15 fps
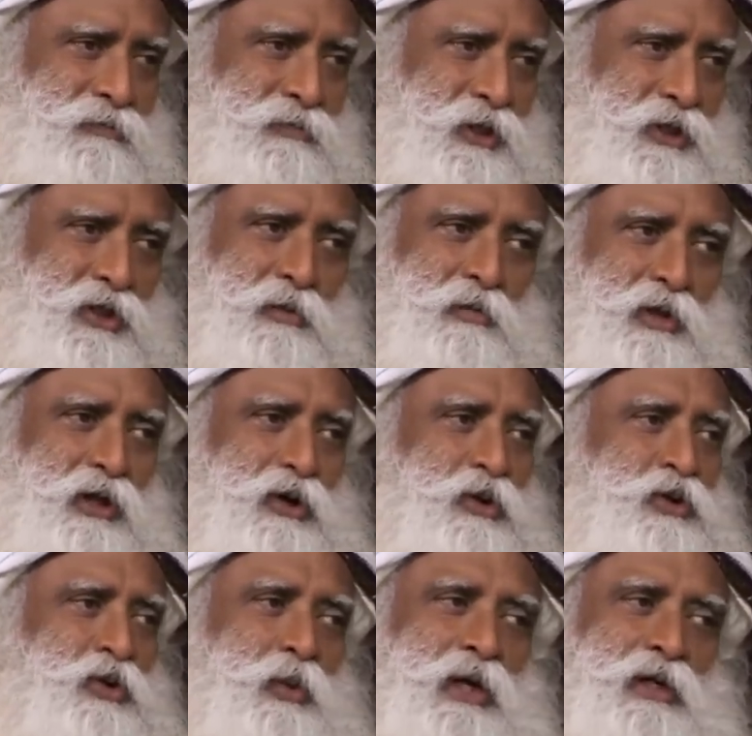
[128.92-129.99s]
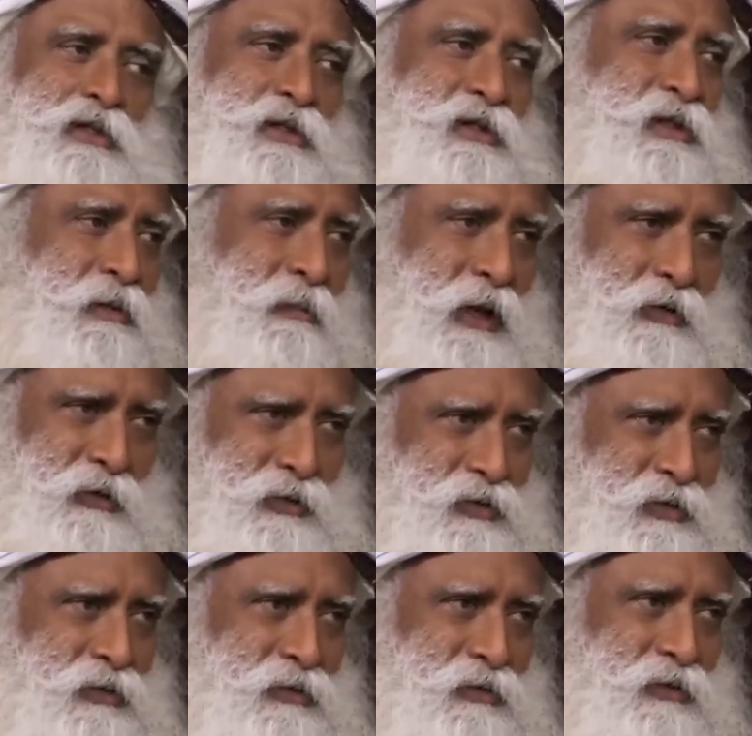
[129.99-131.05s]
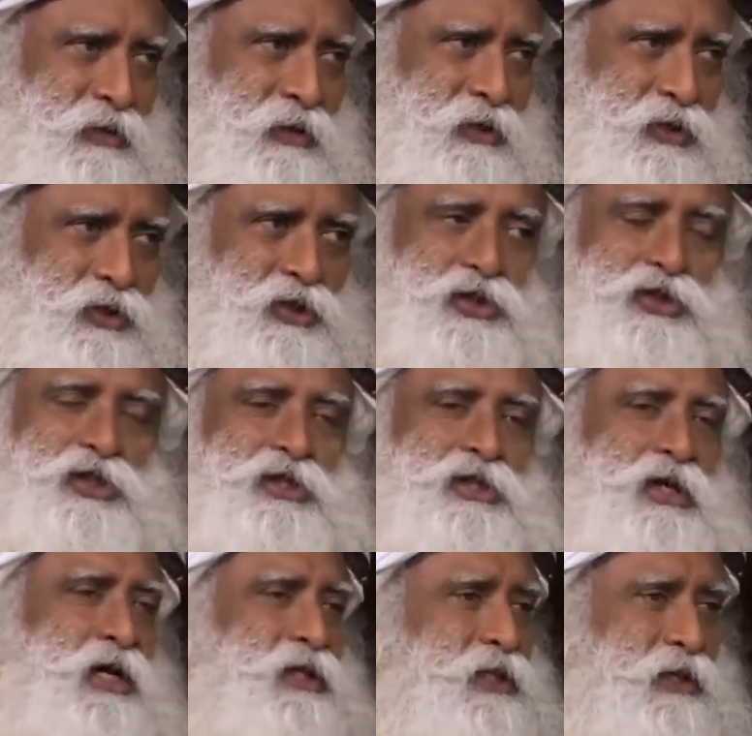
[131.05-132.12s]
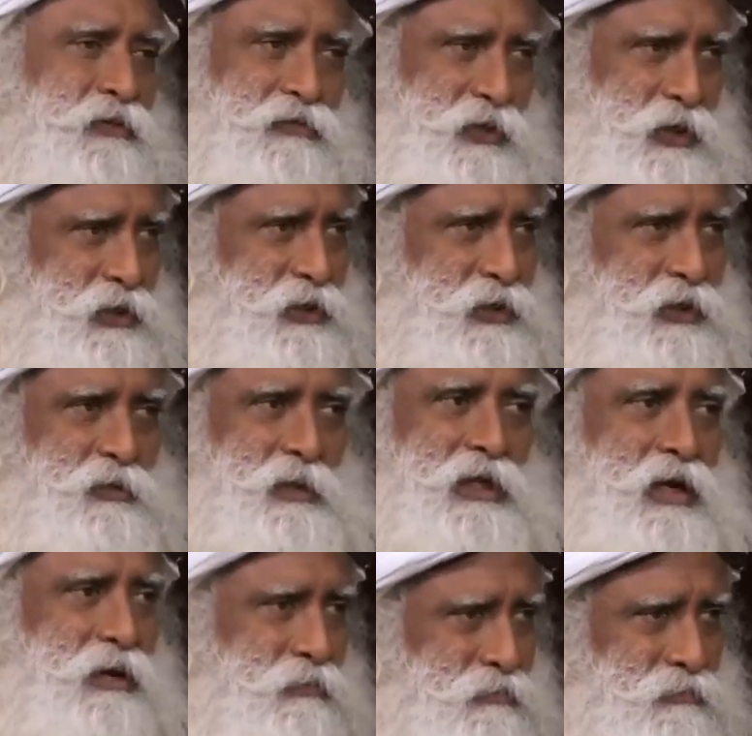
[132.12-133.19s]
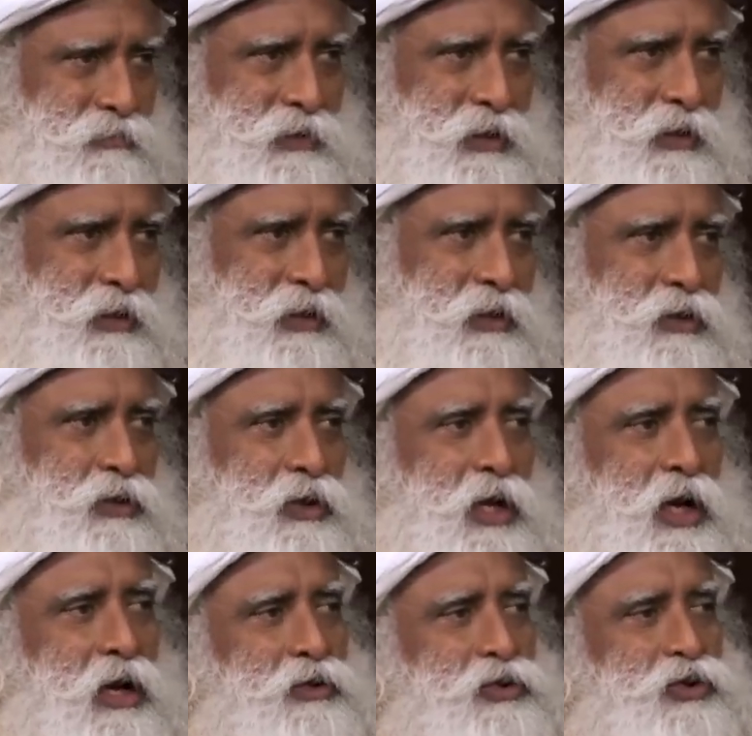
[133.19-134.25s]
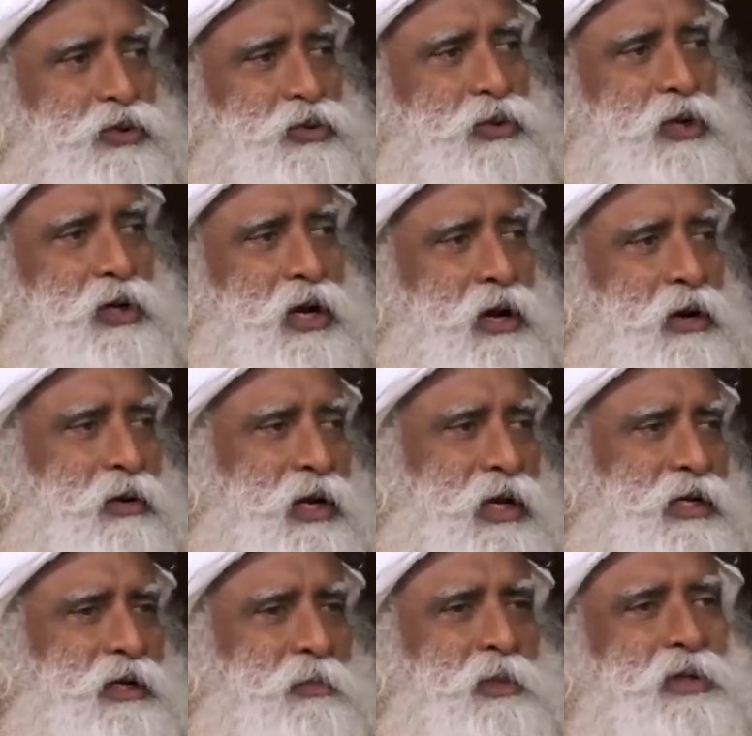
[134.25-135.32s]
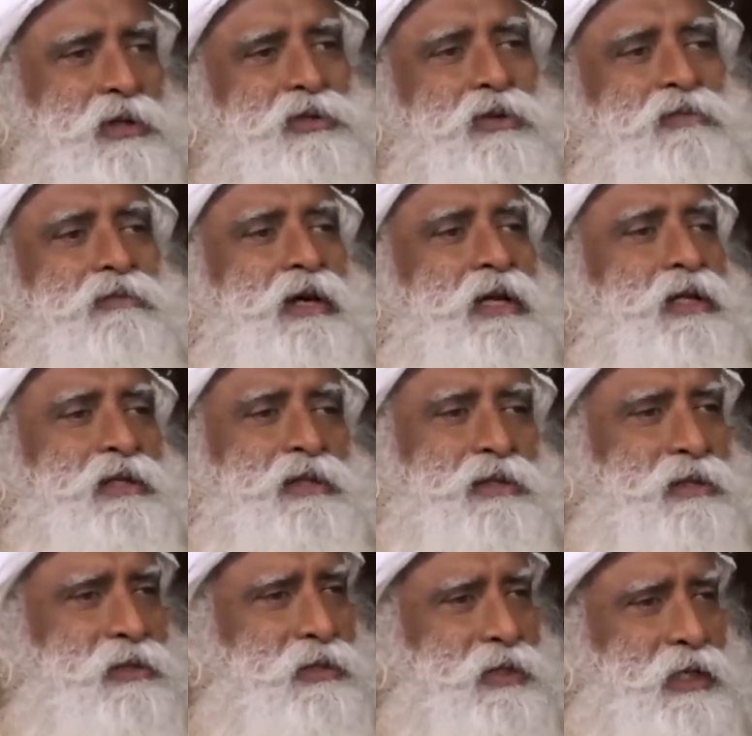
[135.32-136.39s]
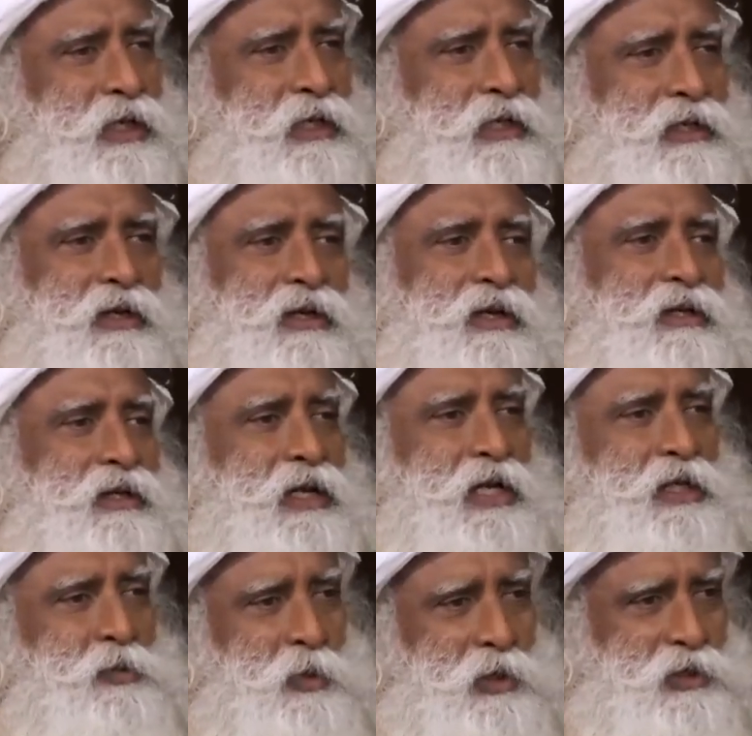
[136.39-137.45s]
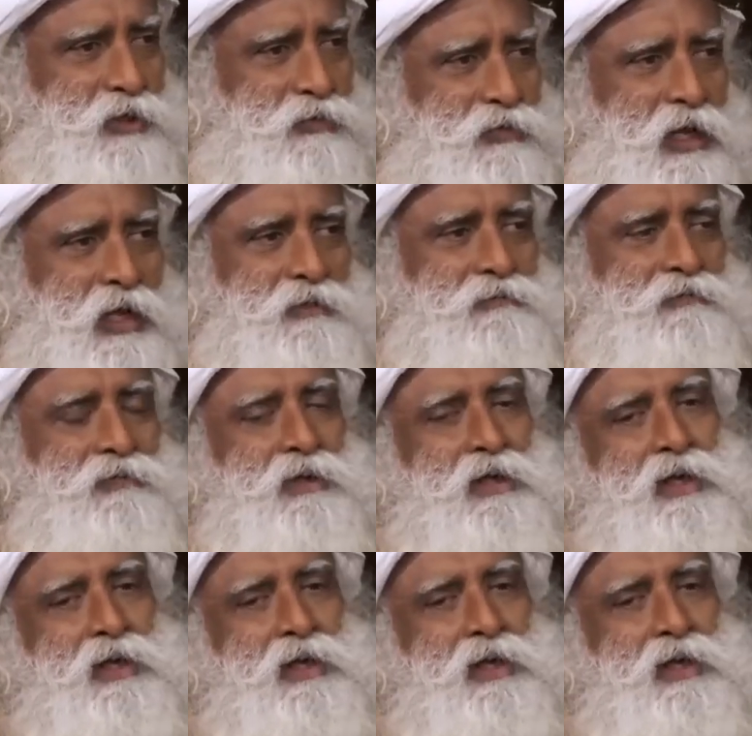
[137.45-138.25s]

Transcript: There's simply no two ways about it. She is just asking for it, it will come. How soon or how late depends on various genetic and other aspects of life.